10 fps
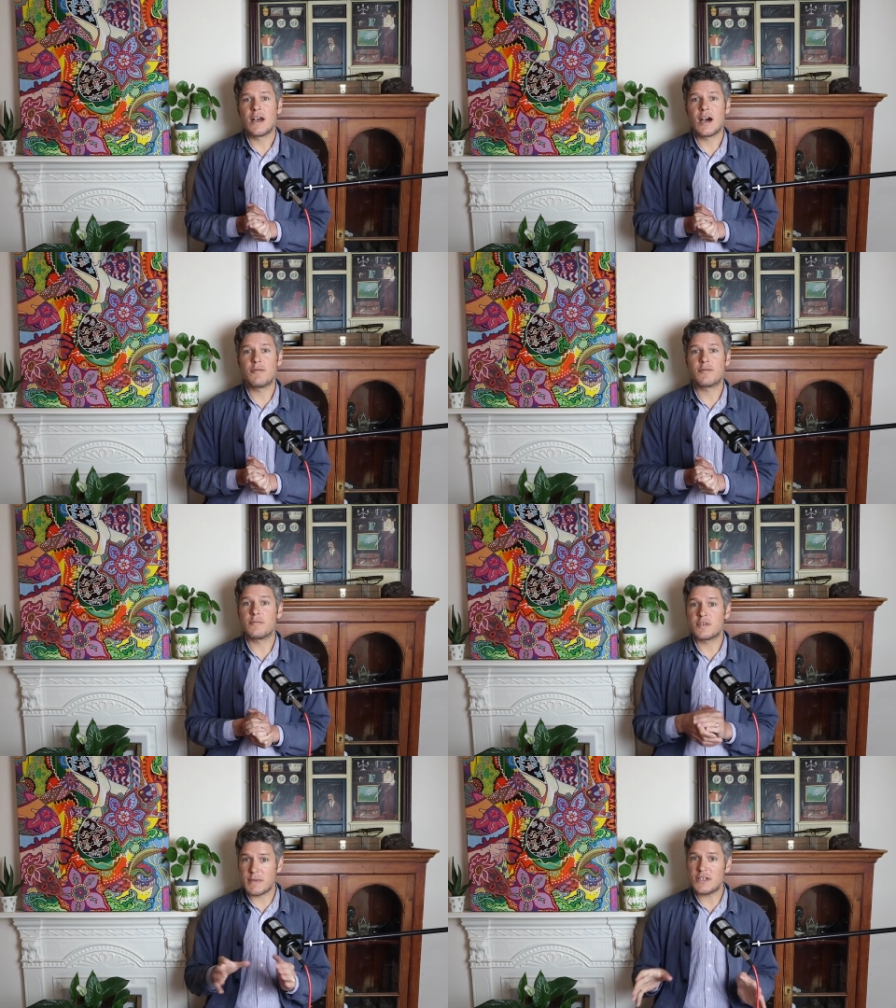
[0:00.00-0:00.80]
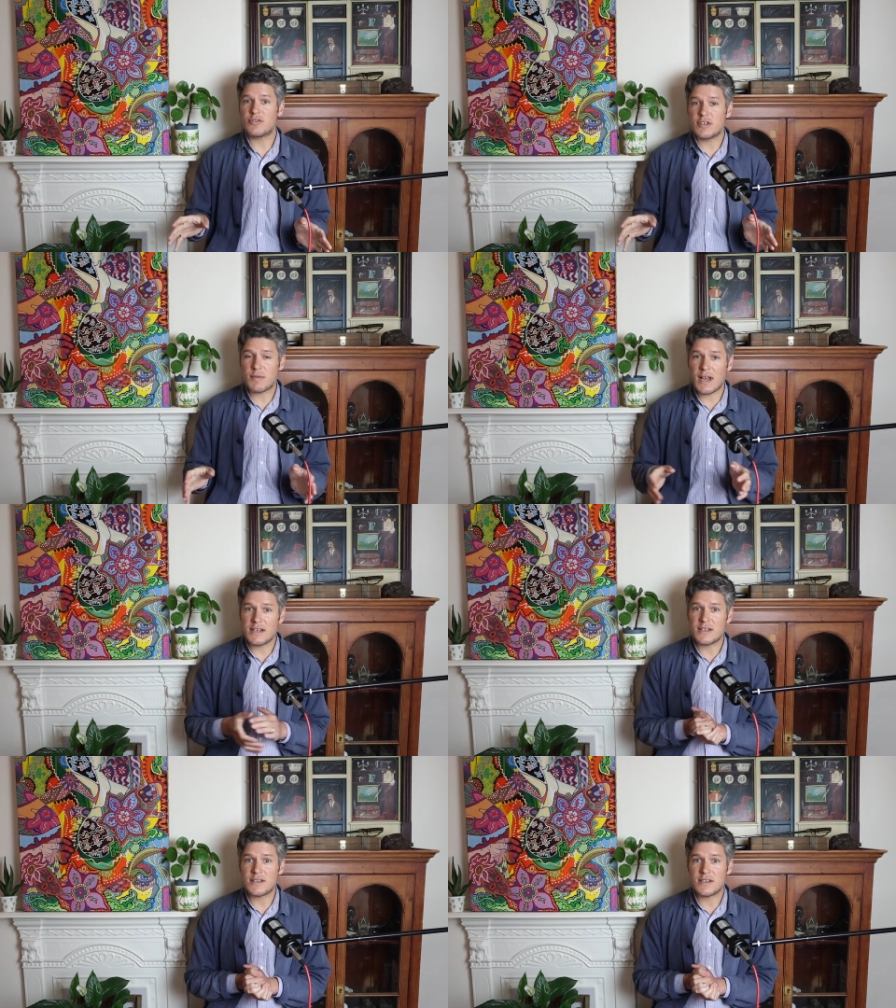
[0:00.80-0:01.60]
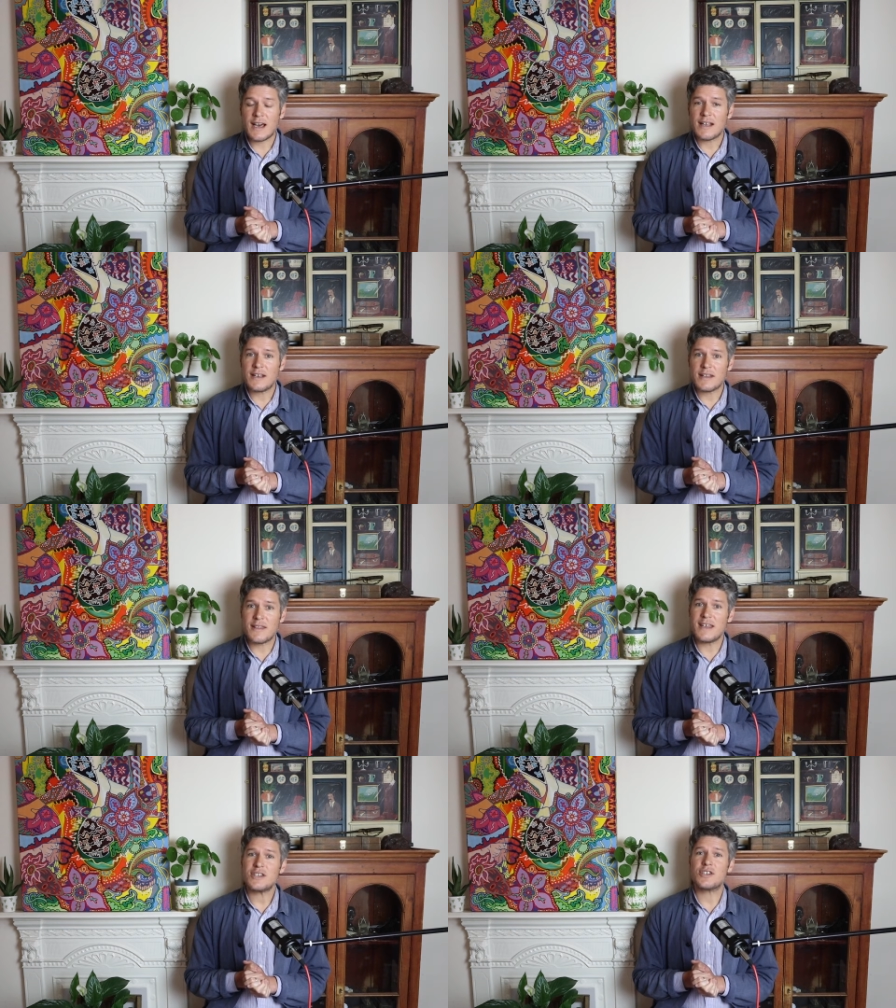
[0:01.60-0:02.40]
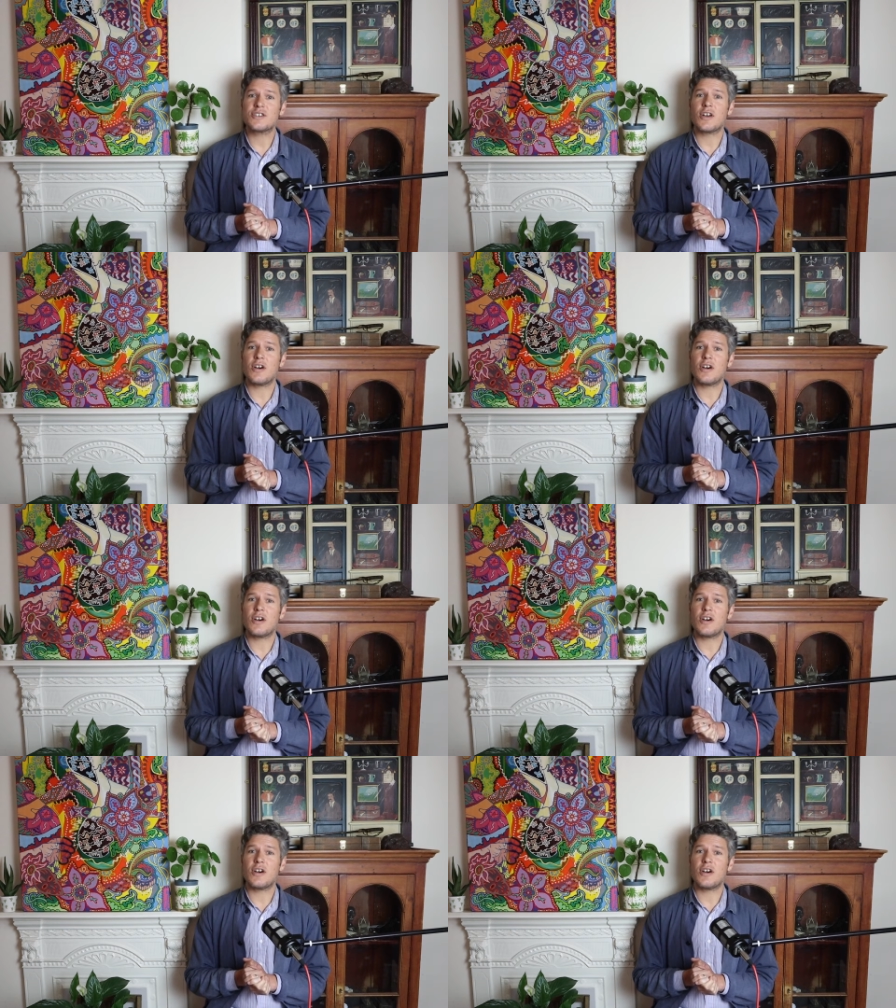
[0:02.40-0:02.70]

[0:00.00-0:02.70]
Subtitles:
from Dimitris' place, and this,